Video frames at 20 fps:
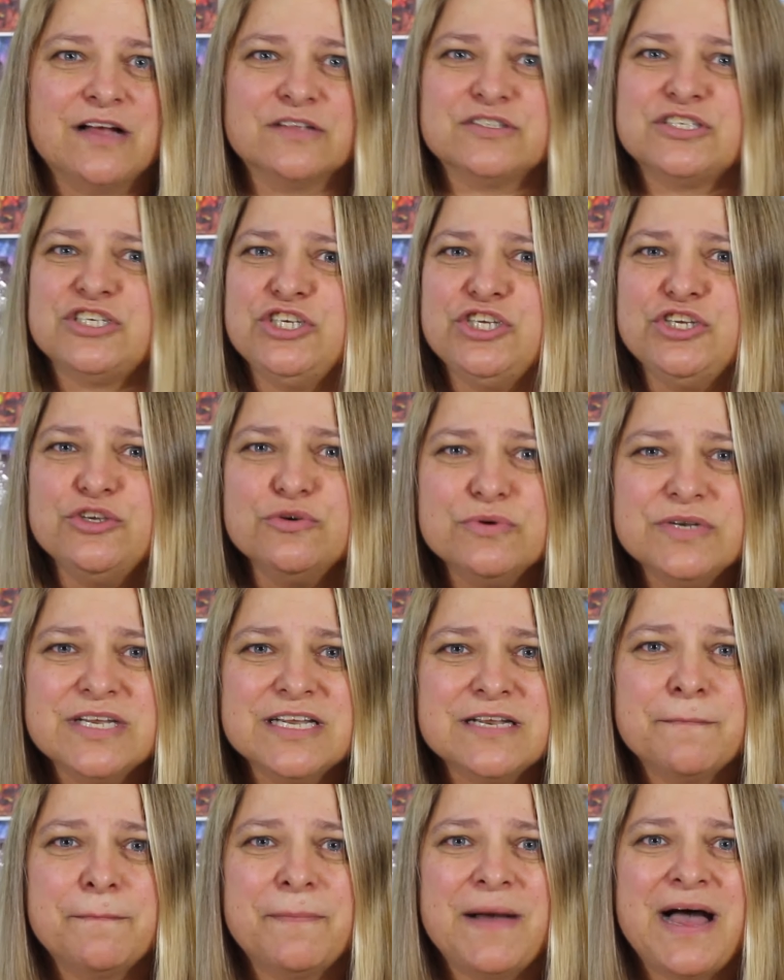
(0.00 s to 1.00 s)
else. You
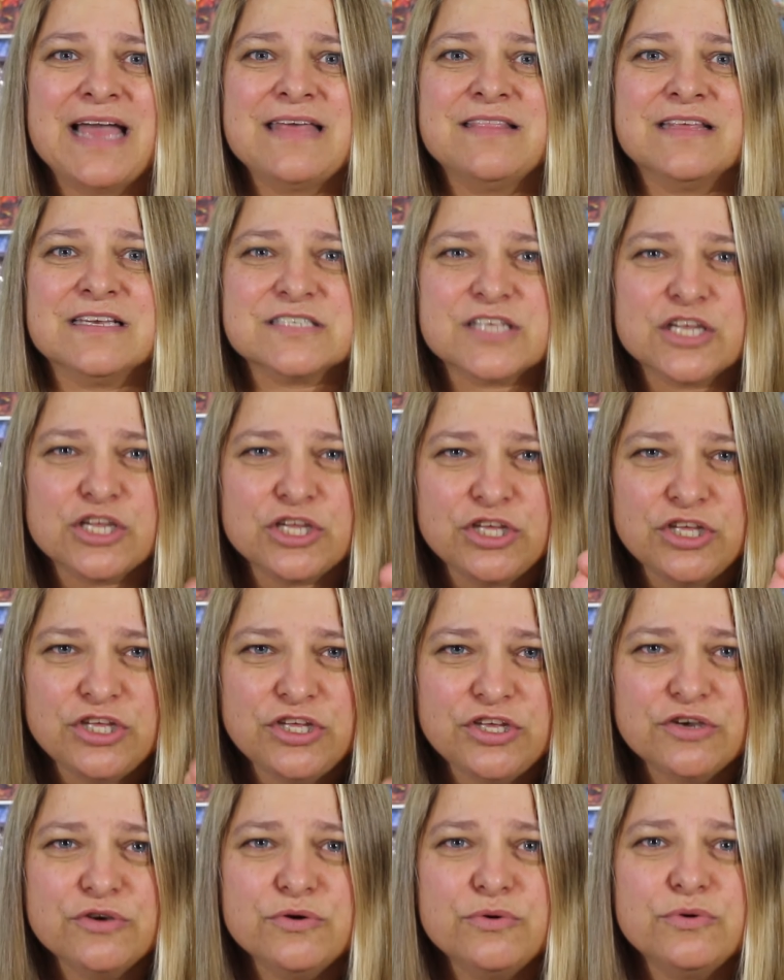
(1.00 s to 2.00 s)
didn't buy this,
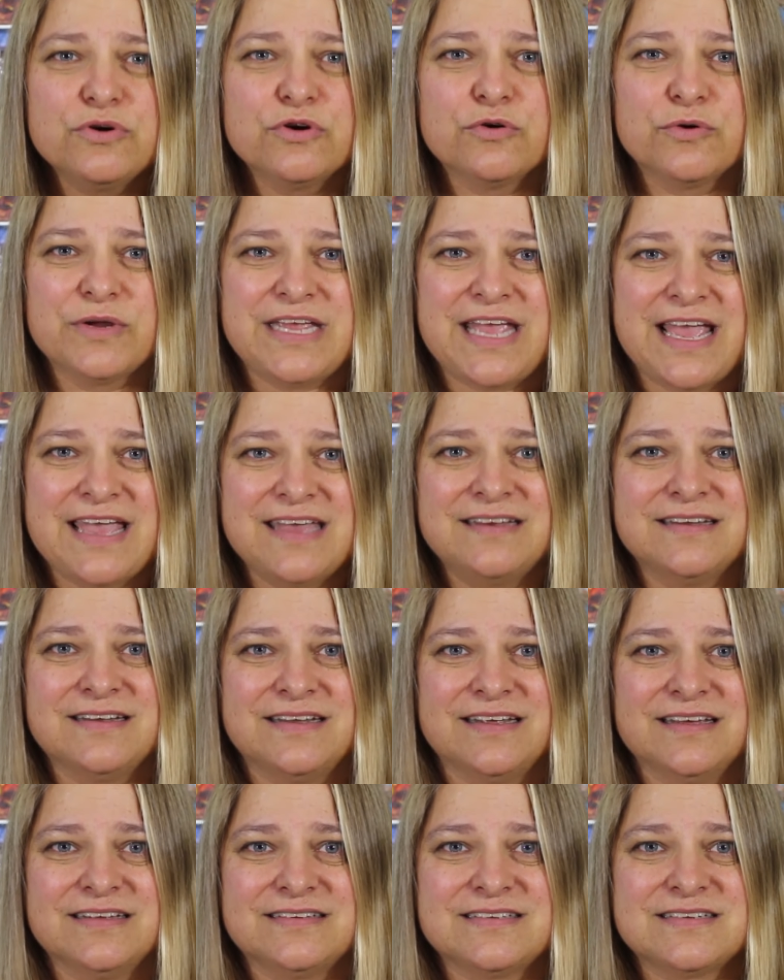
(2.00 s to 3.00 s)
you created
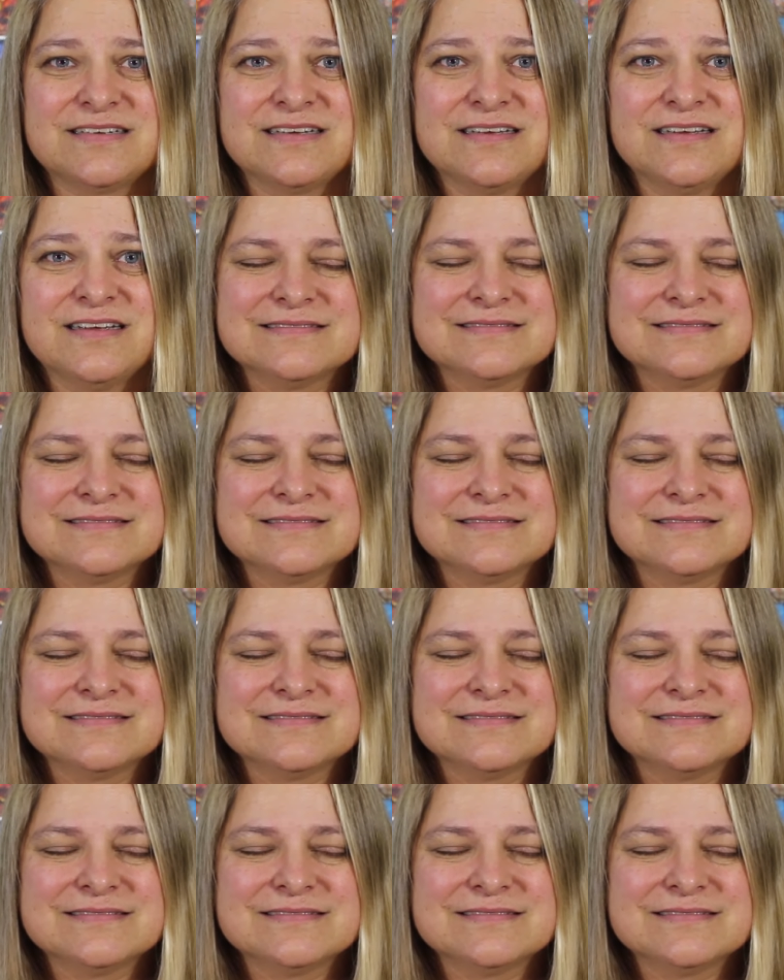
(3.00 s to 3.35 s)
it.